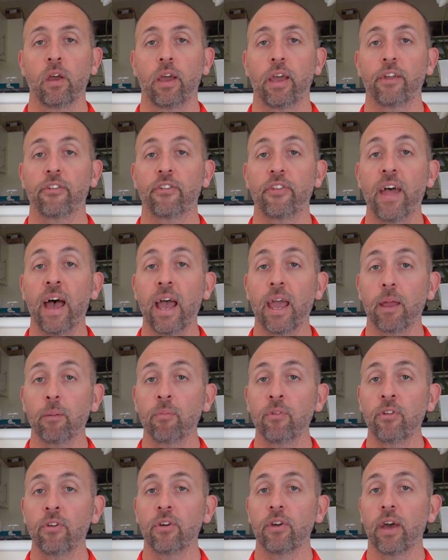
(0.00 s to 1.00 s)
It's
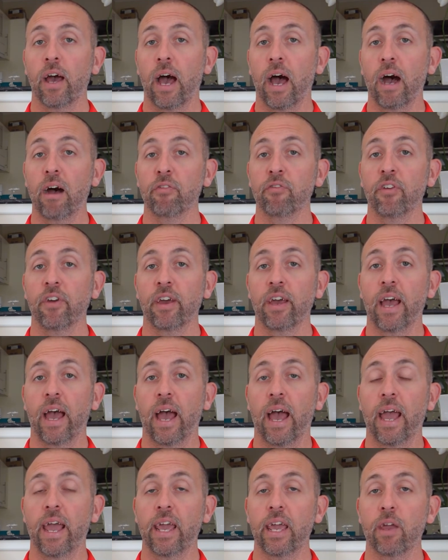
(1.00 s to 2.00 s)
named after
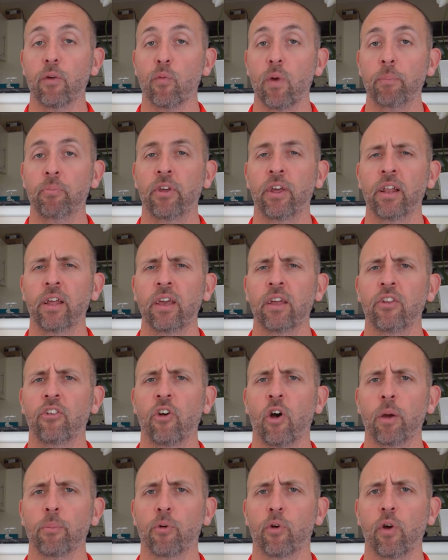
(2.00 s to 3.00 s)
a
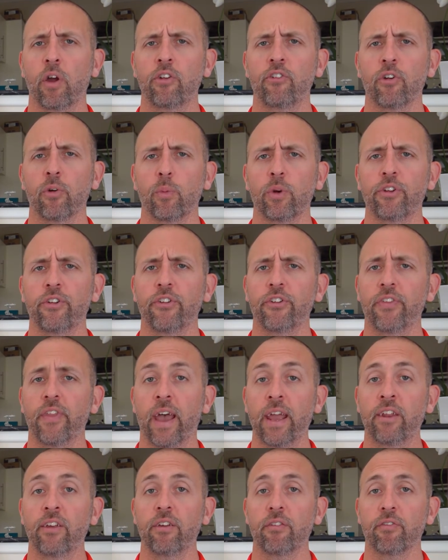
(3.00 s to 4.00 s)
reptilian-type creature which is
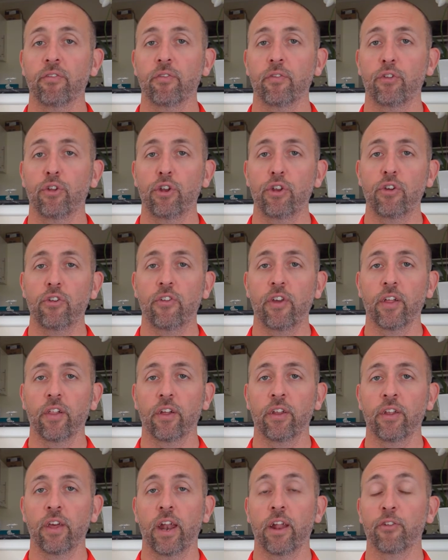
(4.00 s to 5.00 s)
native to New
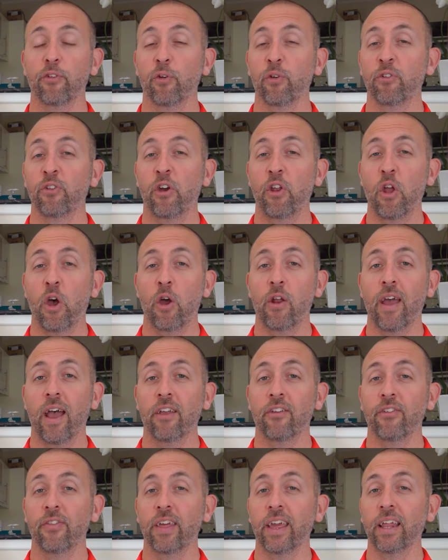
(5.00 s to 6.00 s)
Zealand, and it's also known
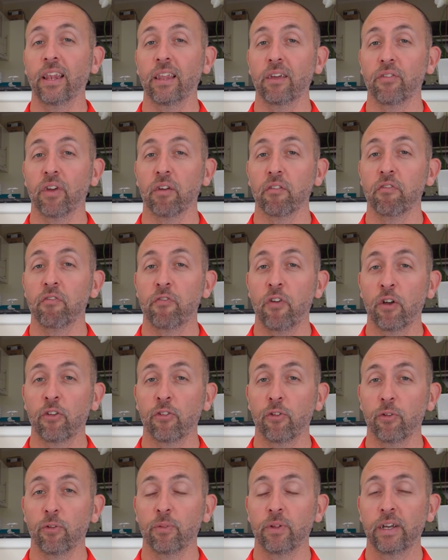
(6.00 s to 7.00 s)
as the living
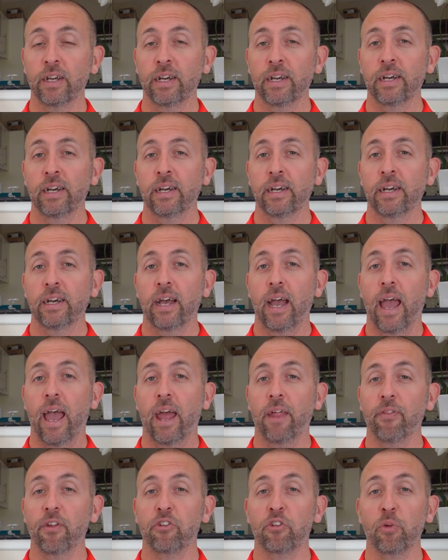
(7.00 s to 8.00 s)
fossil.
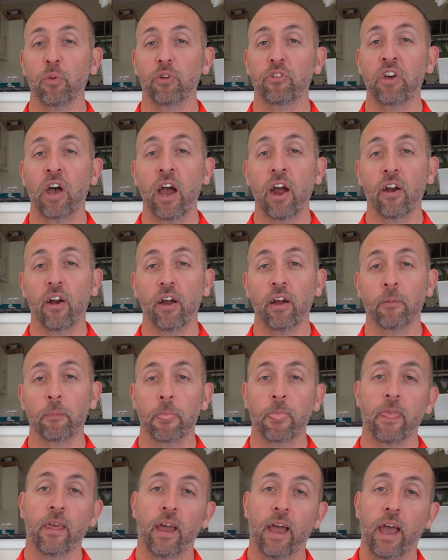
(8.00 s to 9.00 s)
And the Tuatara
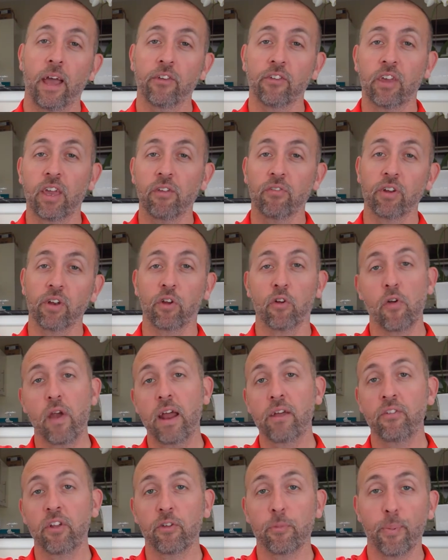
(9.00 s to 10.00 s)
has given
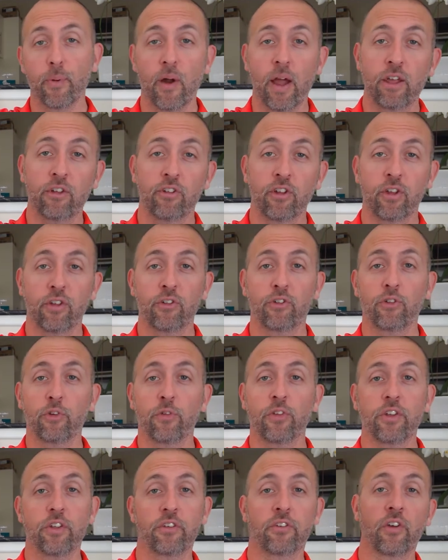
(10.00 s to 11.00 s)
creative inspiration to
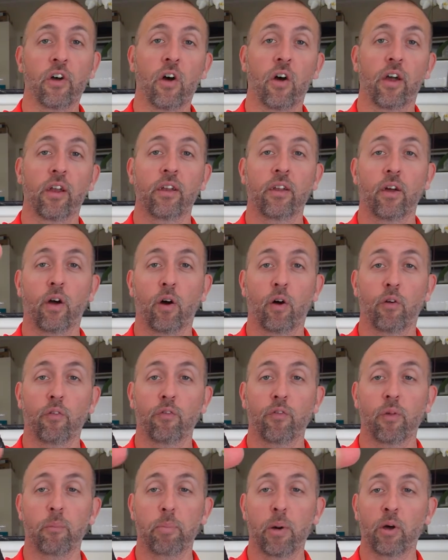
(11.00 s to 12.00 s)
the design
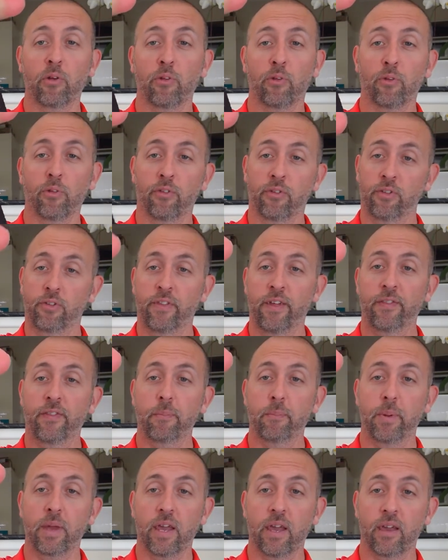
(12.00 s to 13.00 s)
of the bottles that the
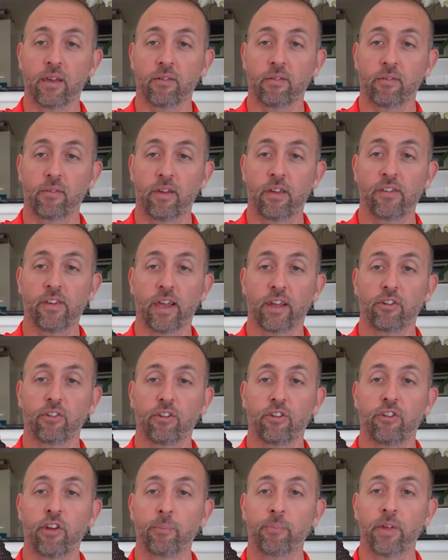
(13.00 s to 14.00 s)
beer is
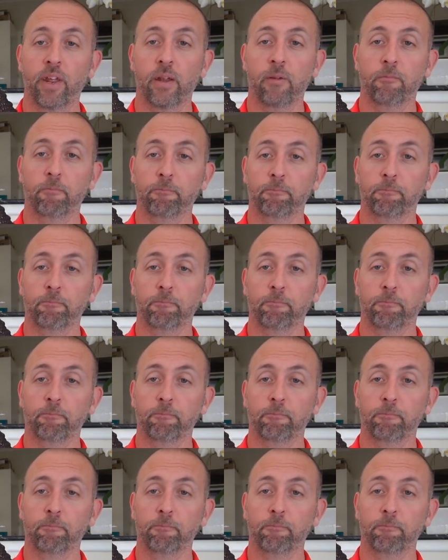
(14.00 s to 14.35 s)
actually shipped in.